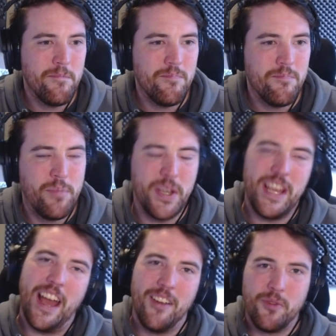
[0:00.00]
But
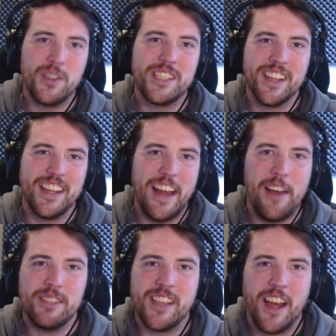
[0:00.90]
yeah, unfortunately, that
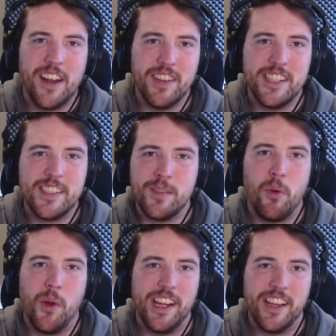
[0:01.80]
was kind of a
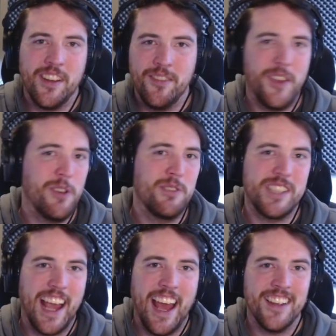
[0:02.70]
disappointing,
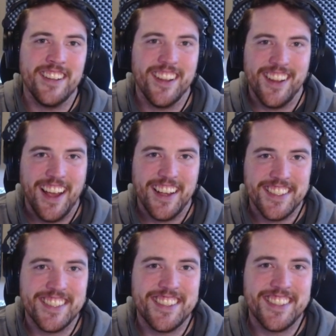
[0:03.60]
confusing end to
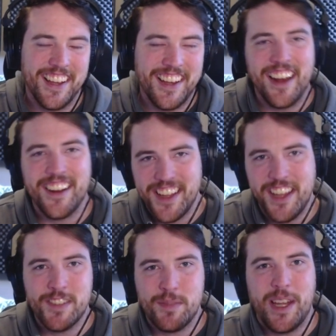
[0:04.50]
things, and it kind of
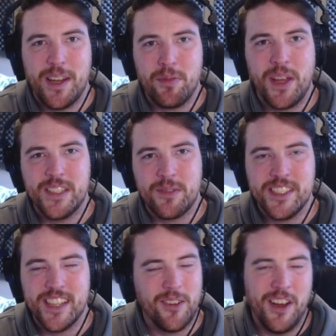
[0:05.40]
leaves me in a place where it's
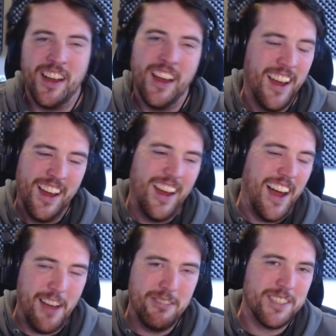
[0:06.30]
like, well,
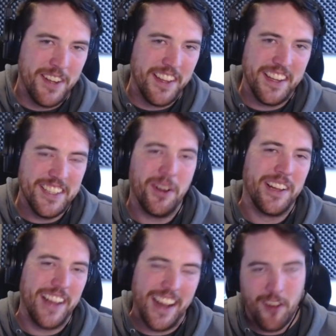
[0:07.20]
I was really enjoying
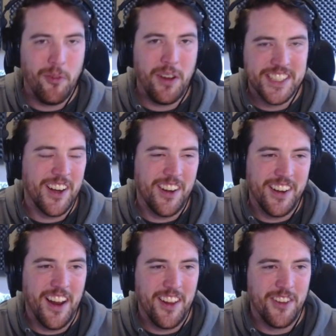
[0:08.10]
that. I don't want to start
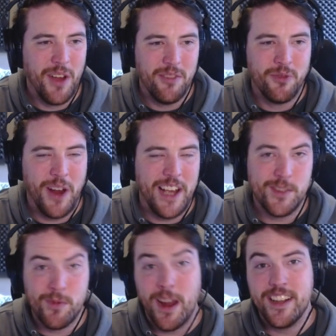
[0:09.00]
another run fresh
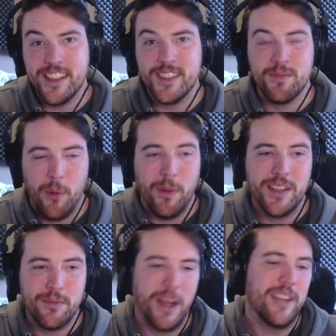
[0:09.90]
right this moment,
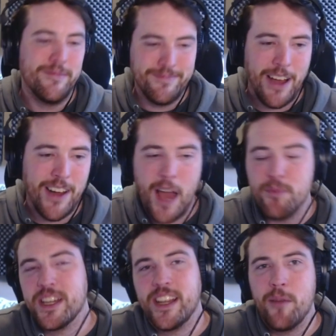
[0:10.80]
but I'll
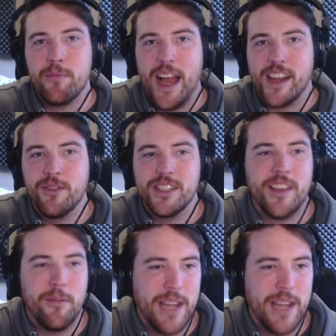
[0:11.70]
happily come back to it someday.